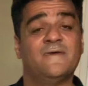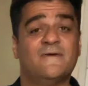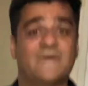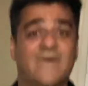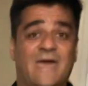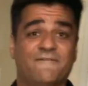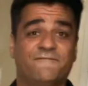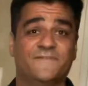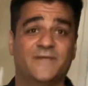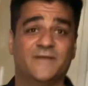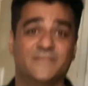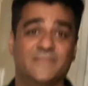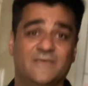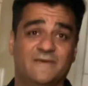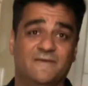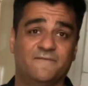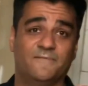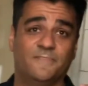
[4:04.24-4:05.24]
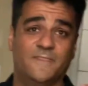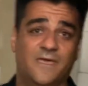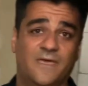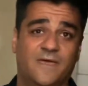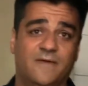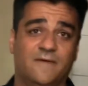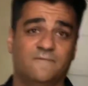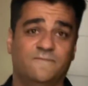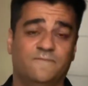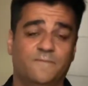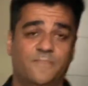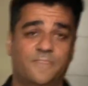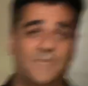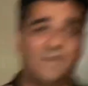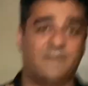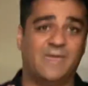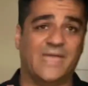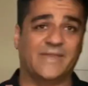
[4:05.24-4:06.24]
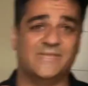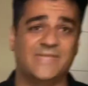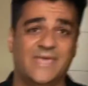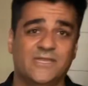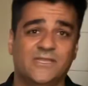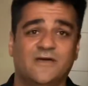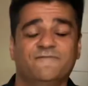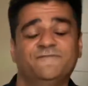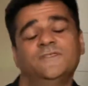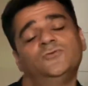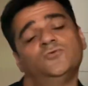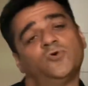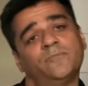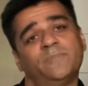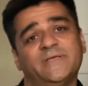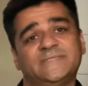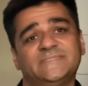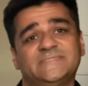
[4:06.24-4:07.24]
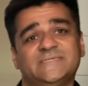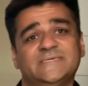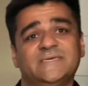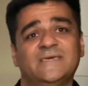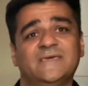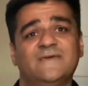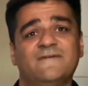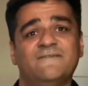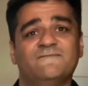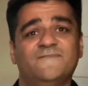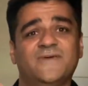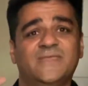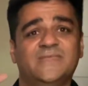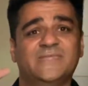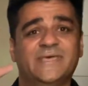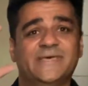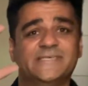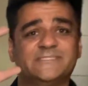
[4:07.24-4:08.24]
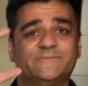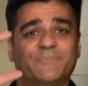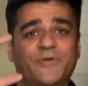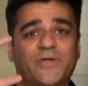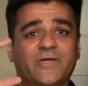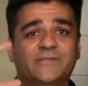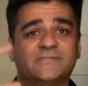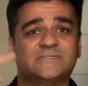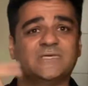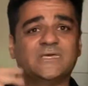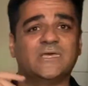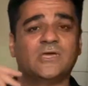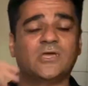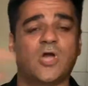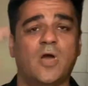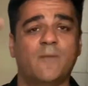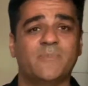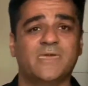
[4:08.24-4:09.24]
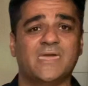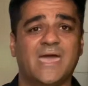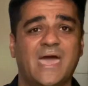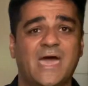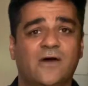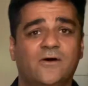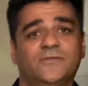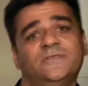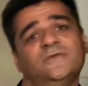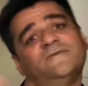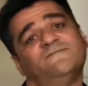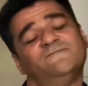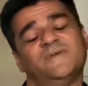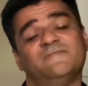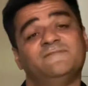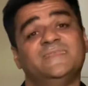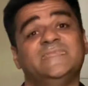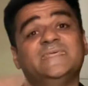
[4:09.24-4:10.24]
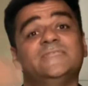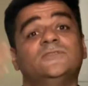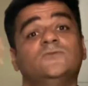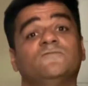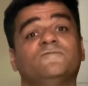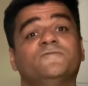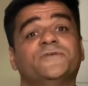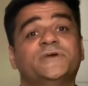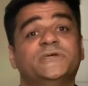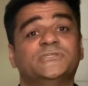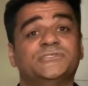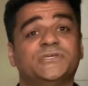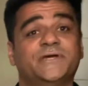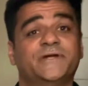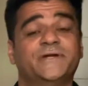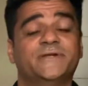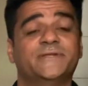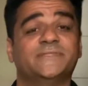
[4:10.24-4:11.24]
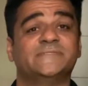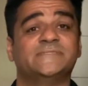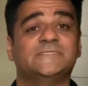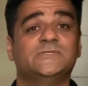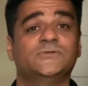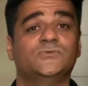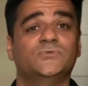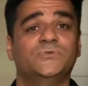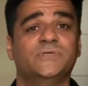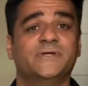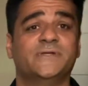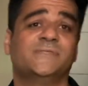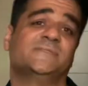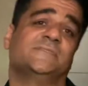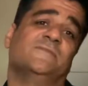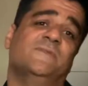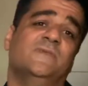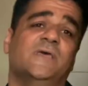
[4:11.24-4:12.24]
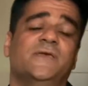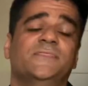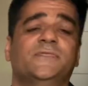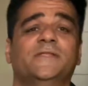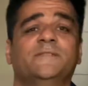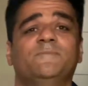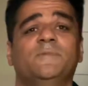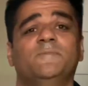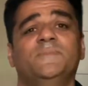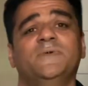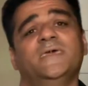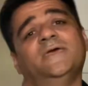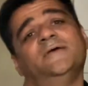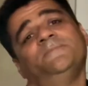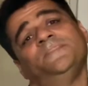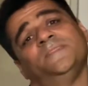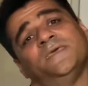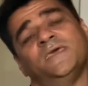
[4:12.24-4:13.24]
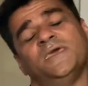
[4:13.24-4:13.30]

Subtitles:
after the at the end of the dormancy, when the sprouts coming out, when we need to fresh air, the CO2 near the 700 ppm,